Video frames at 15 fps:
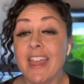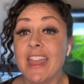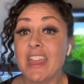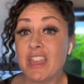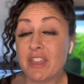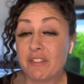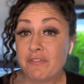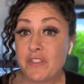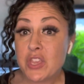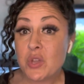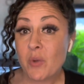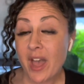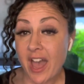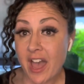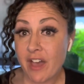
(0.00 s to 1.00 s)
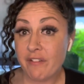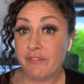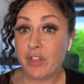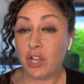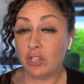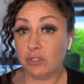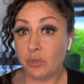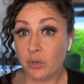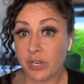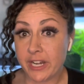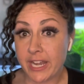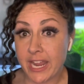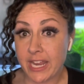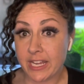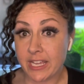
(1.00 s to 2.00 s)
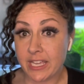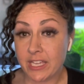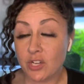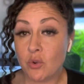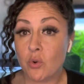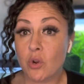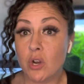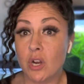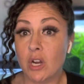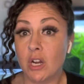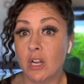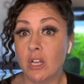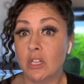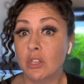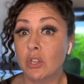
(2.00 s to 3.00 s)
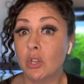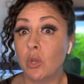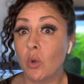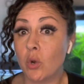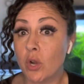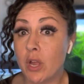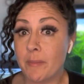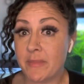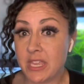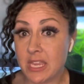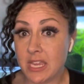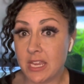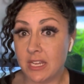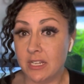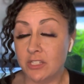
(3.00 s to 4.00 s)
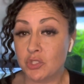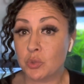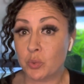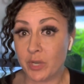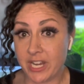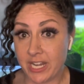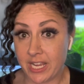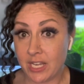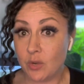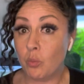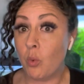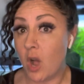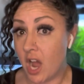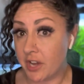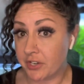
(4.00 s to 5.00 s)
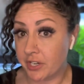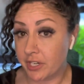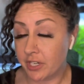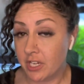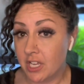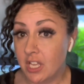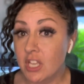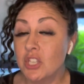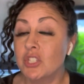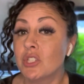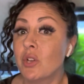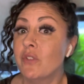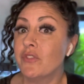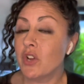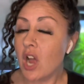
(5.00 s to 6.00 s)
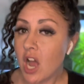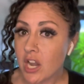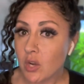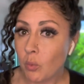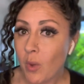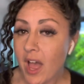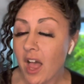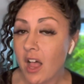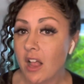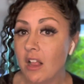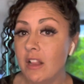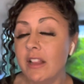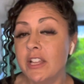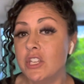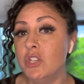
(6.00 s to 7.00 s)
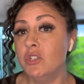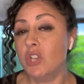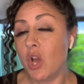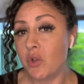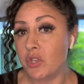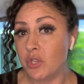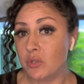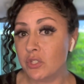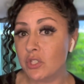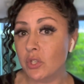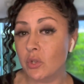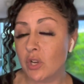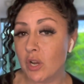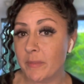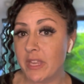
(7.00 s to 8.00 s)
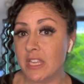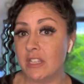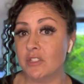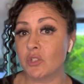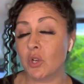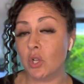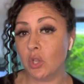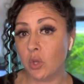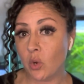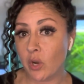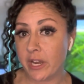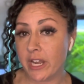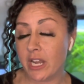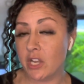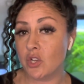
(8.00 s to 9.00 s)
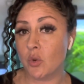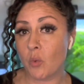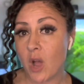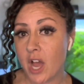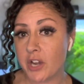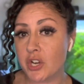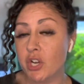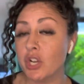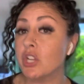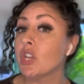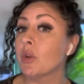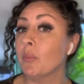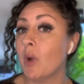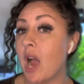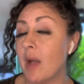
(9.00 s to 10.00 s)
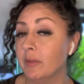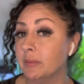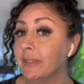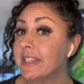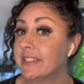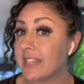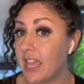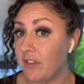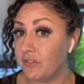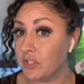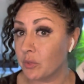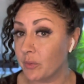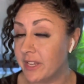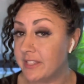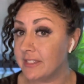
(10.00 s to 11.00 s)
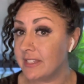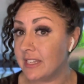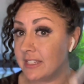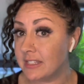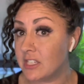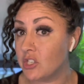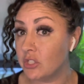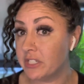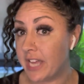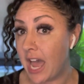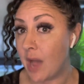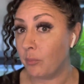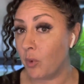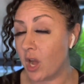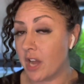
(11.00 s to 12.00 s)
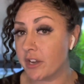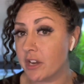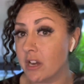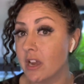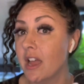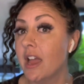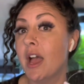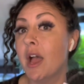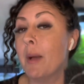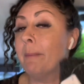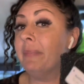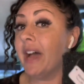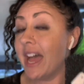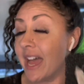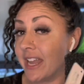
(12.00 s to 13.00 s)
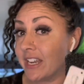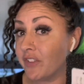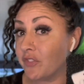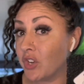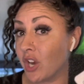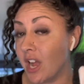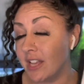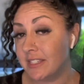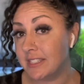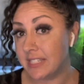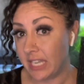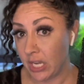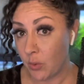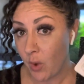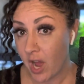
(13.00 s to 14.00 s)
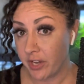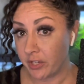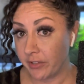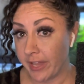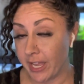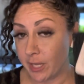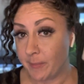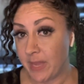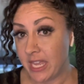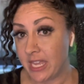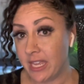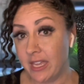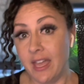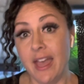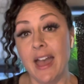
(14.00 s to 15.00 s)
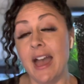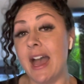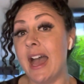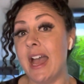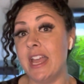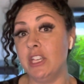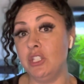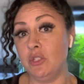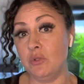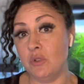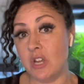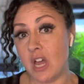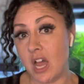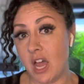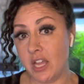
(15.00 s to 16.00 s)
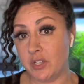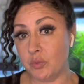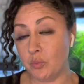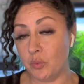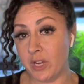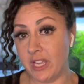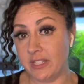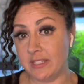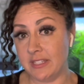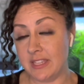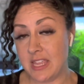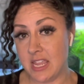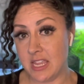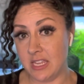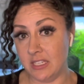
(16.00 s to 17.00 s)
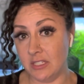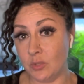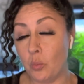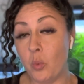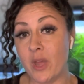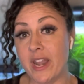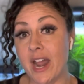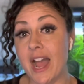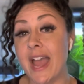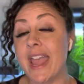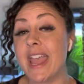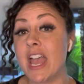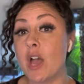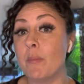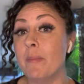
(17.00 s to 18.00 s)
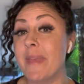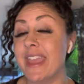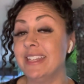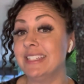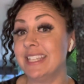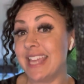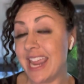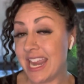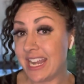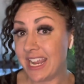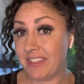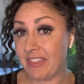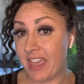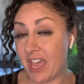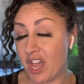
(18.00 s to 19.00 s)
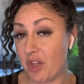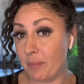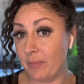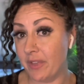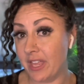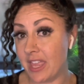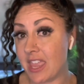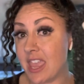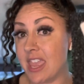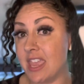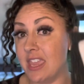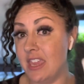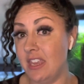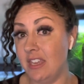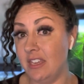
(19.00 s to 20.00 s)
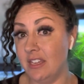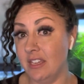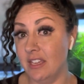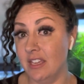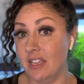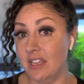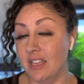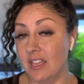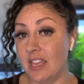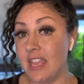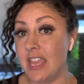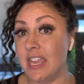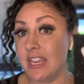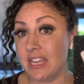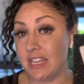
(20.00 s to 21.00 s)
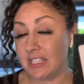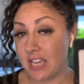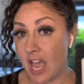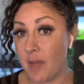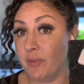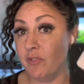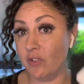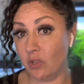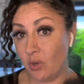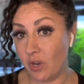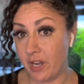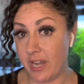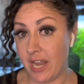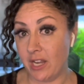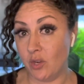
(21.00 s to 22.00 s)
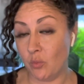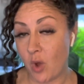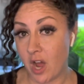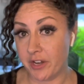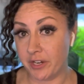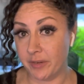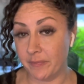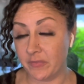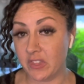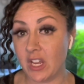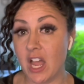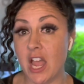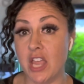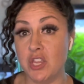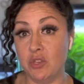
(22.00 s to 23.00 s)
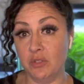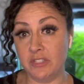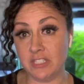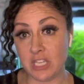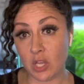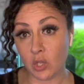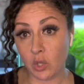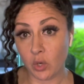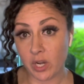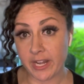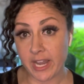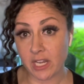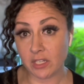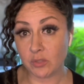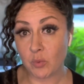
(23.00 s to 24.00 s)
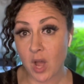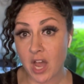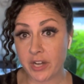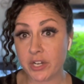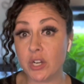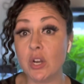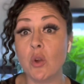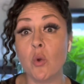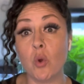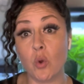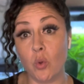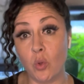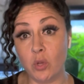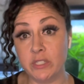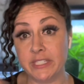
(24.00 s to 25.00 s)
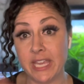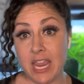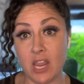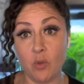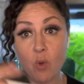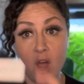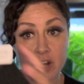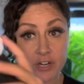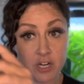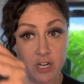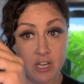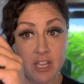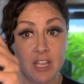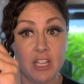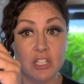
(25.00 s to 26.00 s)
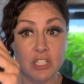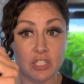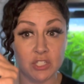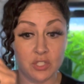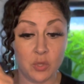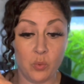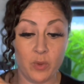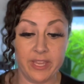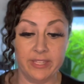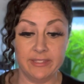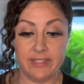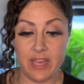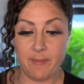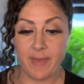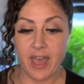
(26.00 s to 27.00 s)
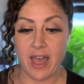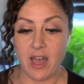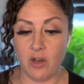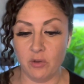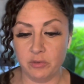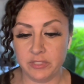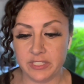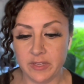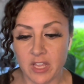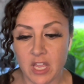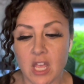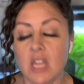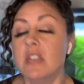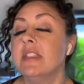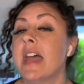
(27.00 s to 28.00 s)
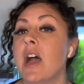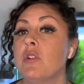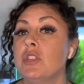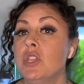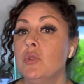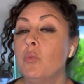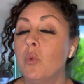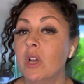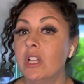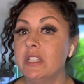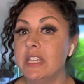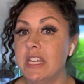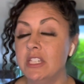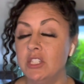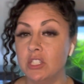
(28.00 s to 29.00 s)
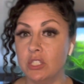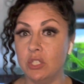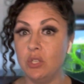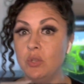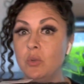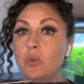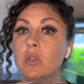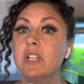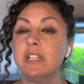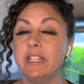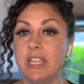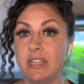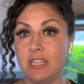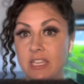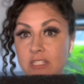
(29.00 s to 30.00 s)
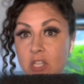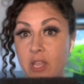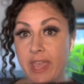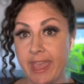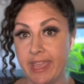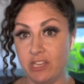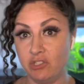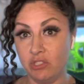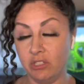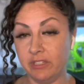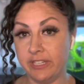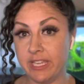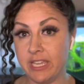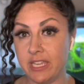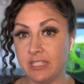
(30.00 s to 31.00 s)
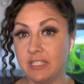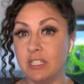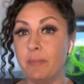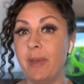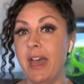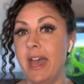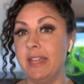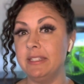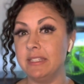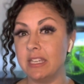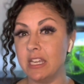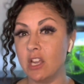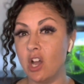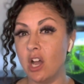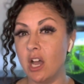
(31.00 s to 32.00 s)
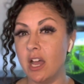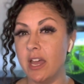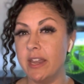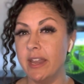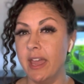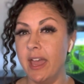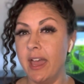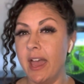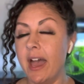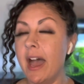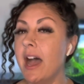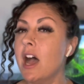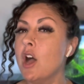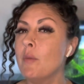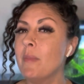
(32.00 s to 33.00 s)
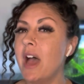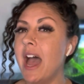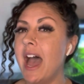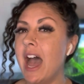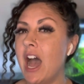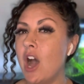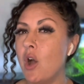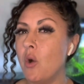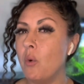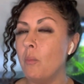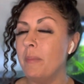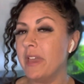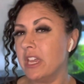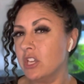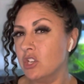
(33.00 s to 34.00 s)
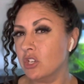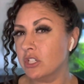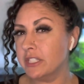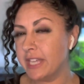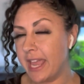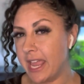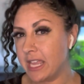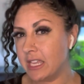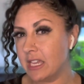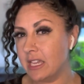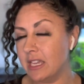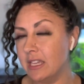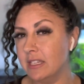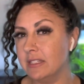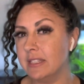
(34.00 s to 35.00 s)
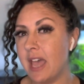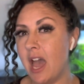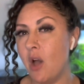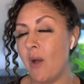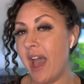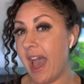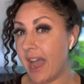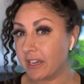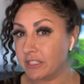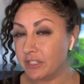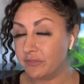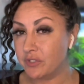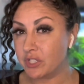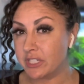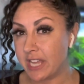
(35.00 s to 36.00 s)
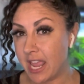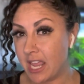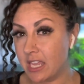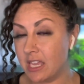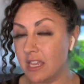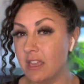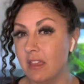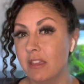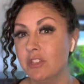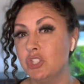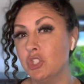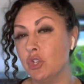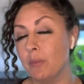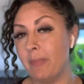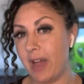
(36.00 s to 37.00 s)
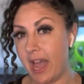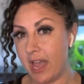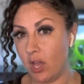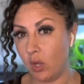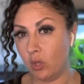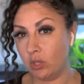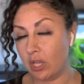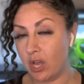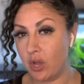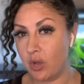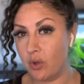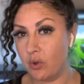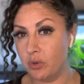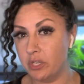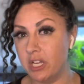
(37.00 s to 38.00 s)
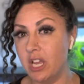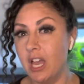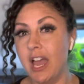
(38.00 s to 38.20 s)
If you have chlorinated or chloramine treated water. So if you're on a well and you don't use chloramines or chlorine in your water, you're probably safe to rinse this in your tap water. But if you're on city water like me, I do not rinse these when I am maintaining them in any type of chlorinated water. I use dechlorinated water or old tank water to squeeze them out. Now you will need to clean these occasionally depending on how big your tank is, how active your tank is, your bio load.